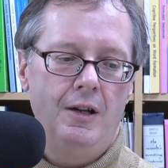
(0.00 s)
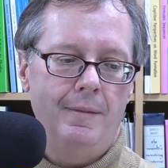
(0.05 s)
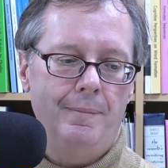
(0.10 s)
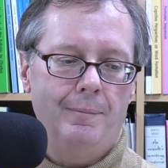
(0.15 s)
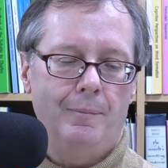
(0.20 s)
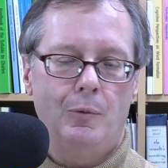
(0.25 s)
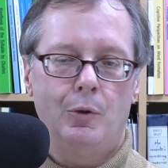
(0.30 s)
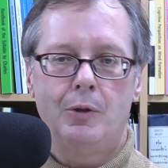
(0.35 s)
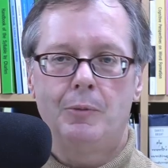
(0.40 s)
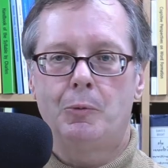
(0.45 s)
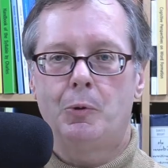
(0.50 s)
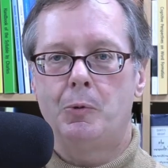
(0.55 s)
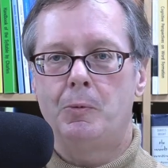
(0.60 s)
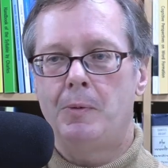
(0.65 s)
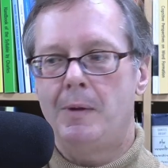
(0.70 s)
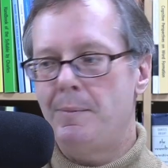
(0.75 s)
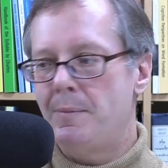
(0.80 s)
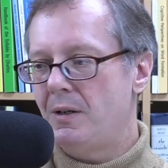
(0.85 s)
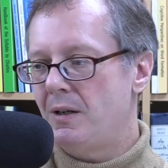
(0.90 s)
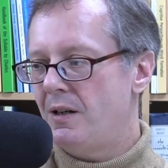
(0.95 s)
more and more
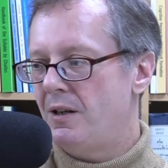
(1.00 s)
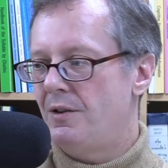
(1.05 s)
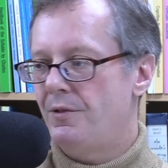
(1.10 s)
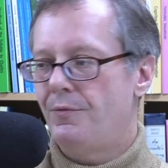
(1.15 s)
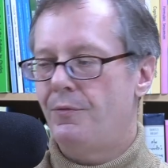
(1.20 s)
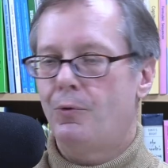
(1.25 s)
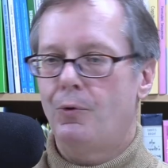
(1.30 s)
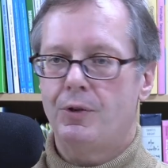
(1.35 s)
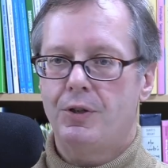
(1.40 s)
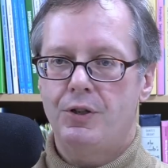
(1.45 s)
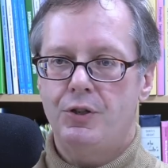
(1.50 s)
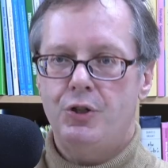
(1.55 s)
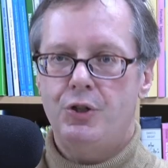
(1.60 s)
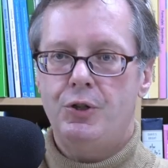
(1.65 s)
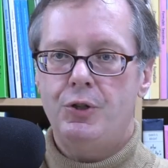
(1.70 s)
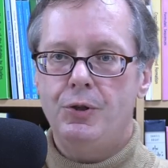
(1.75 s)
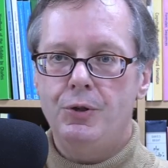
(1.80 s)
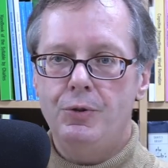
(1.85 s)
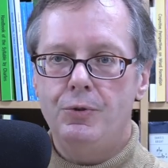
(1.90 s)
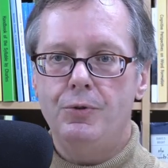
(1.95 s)
women can afford to
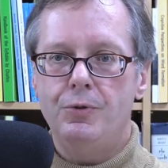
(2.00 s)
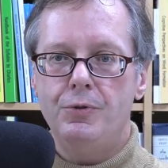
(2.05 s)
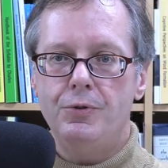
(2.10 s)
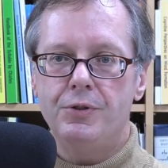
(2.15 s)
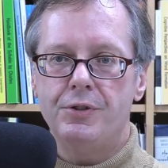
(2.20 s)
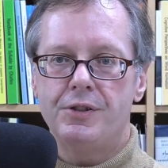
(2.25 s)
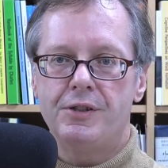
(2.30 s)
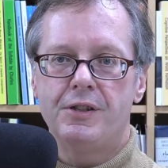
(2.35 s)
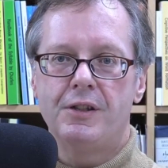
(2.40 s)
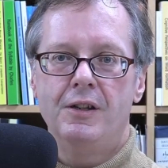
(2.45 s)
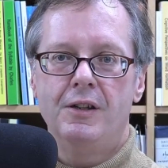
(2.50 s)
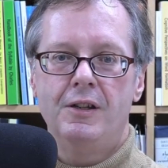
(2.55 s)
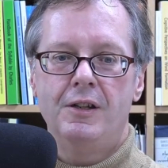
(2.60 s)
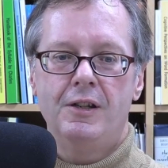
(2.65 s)
choose